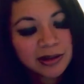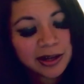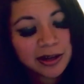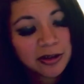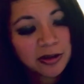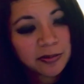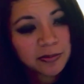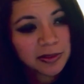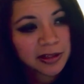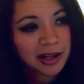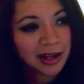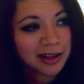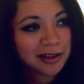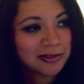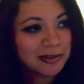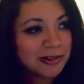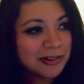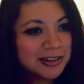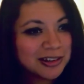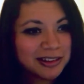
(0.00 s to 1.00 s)
hope that you
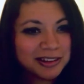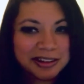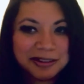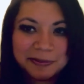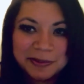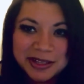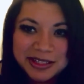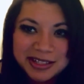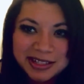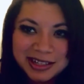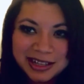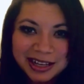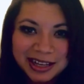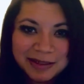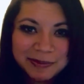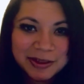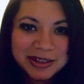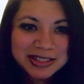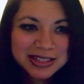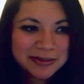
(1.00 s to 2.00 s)
learned a little bit today
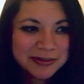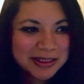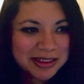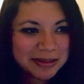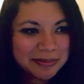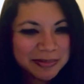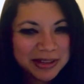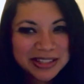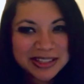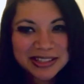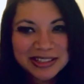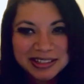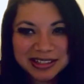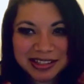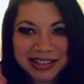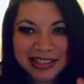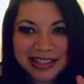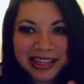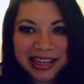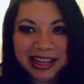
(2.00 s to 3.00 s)
about some of the
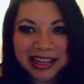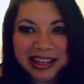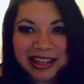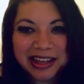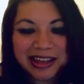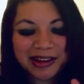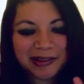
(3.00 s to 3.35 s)
muscles that